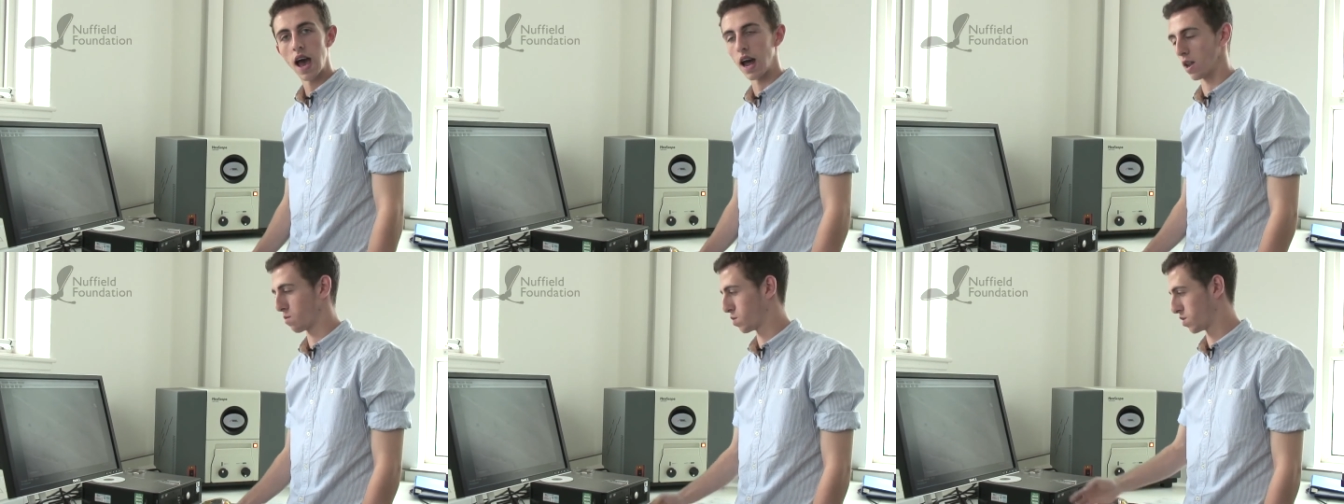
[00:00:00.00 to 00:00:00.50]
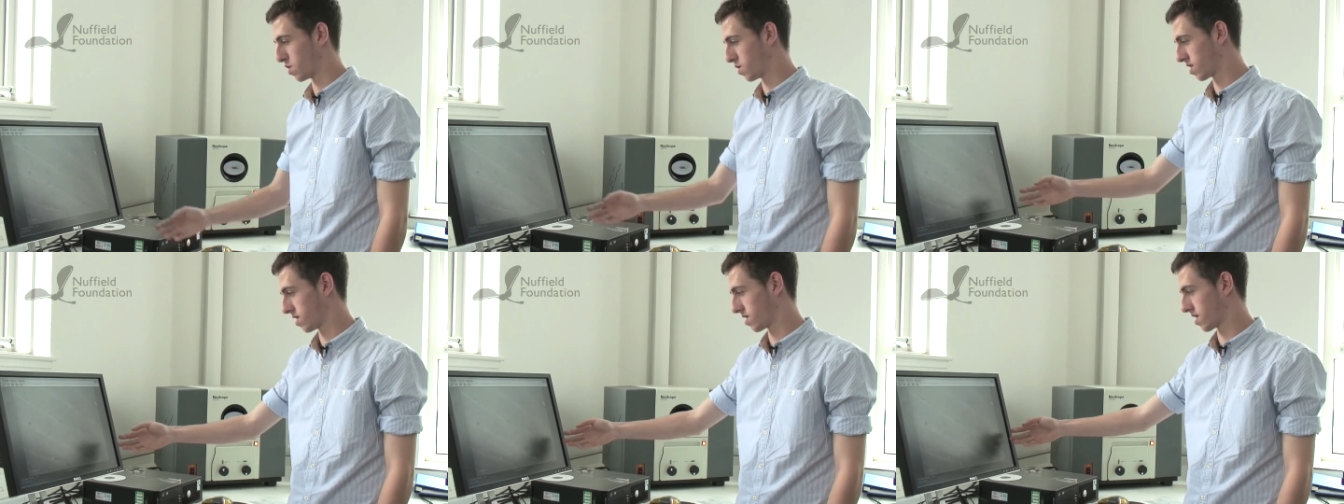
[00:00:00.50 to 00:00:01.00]
and it
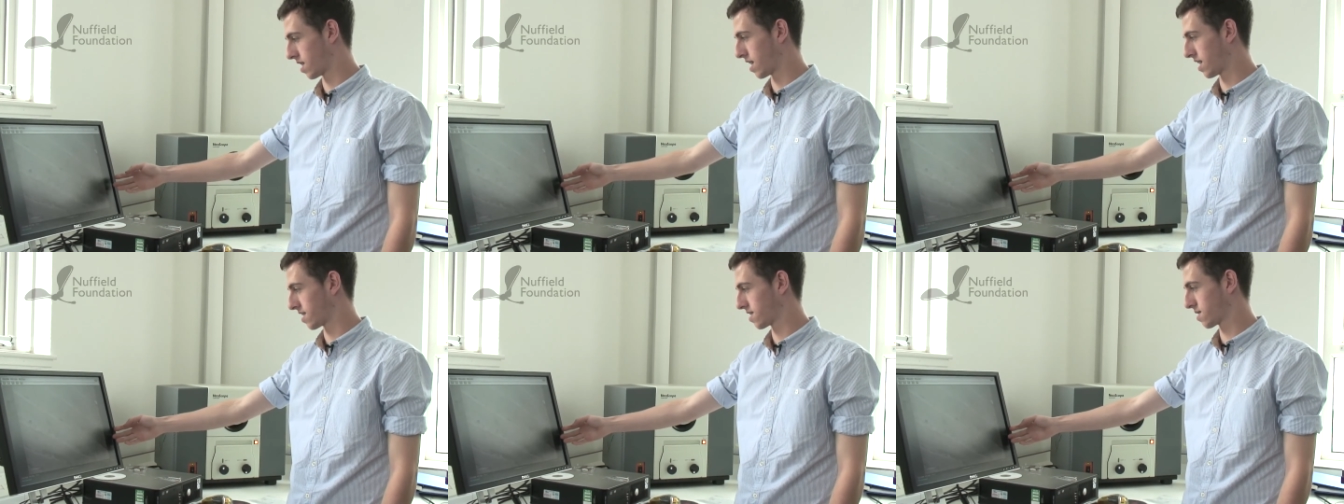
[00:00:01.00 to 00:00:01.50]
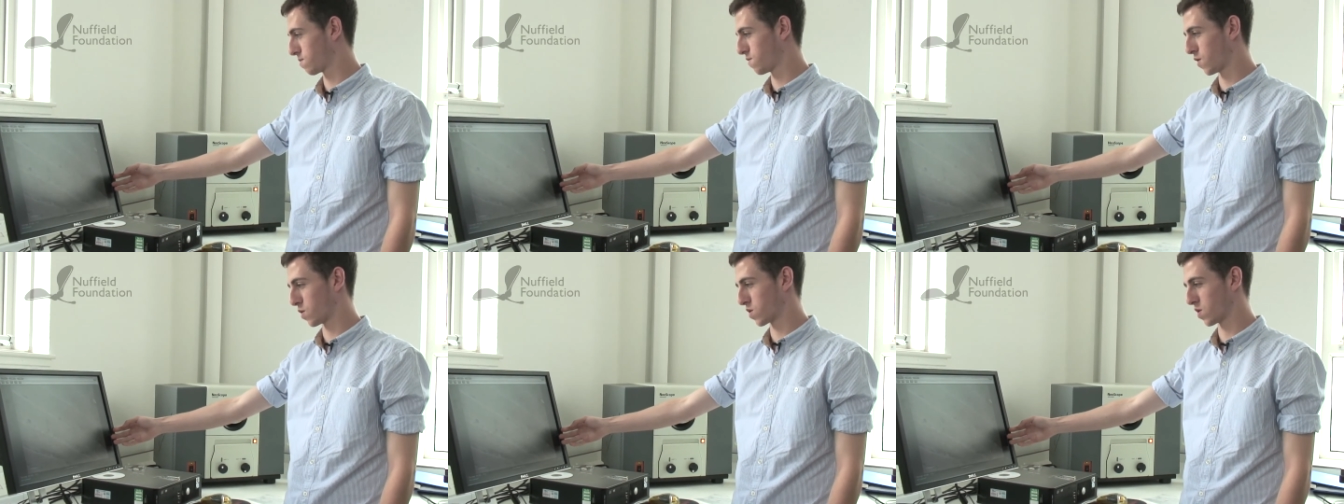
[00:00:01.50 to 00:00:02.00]
produces a nice
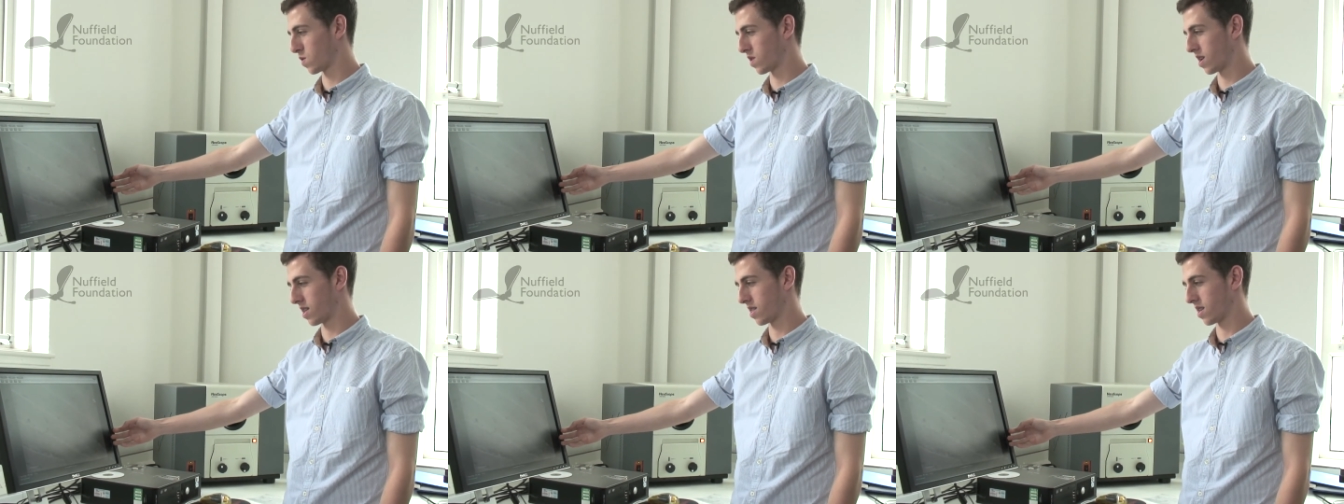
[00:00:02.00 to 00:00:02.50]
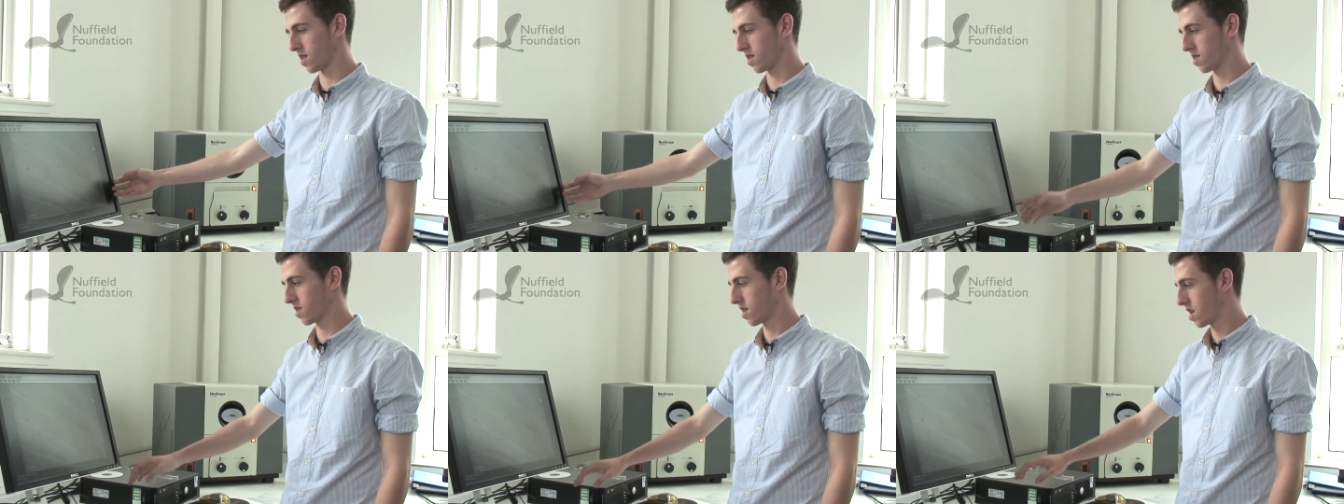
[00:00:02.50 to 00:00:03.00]
photo like
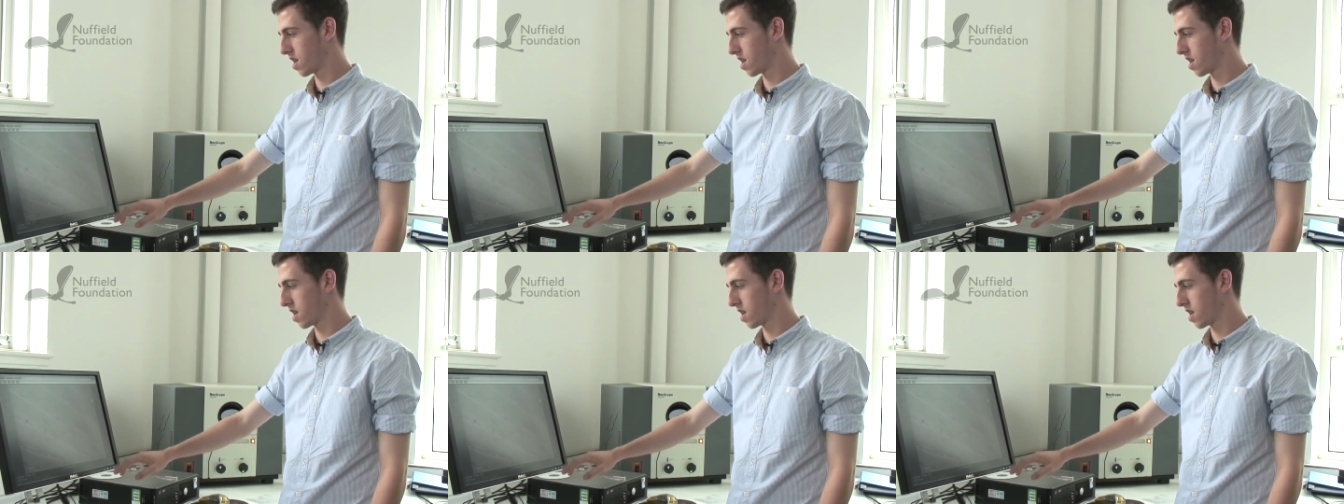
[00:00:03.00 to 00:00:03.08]
this.